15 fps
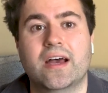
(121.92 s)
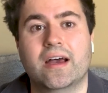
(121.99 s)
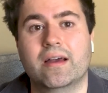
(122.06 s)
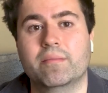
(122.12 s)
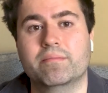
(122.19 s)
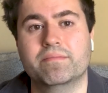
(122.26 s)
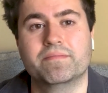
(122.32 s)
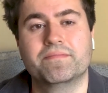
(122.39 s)

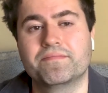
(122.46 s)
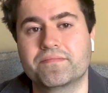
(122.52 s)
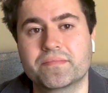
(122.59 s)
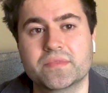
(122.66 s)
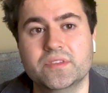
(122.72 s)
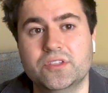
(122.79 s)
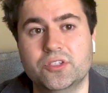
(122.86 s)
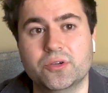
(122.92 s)
I'm
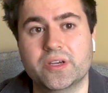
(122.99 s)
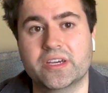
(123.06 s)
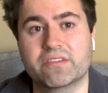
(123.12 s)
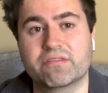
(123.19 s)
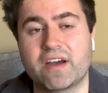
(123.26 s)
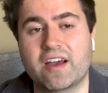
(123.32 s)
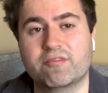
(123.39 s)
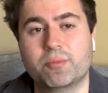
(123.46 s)
doing
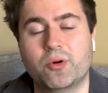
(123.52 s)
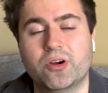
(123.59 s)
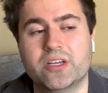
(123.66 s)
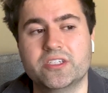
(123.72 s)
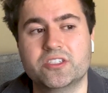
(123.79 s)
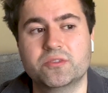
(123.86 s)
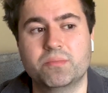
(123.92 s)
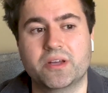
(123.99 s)
5
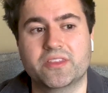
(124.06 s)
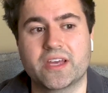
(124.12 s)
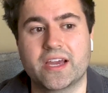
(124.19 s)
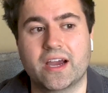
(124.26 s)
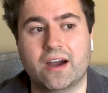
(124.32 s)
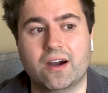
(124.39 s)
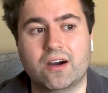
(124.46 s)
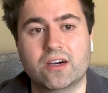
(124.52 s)
points, but
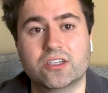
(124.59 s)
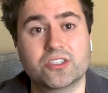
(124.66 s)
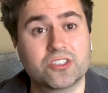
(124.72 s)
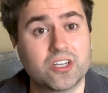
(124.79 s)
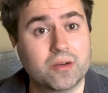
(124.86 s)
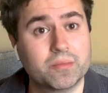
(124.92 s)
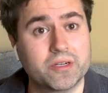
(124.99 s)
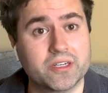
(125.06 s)
they are
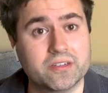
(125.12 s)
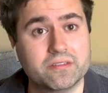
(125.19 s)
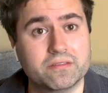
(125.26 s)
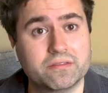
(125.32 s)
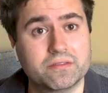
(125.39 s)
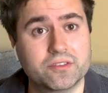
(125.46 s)
summative.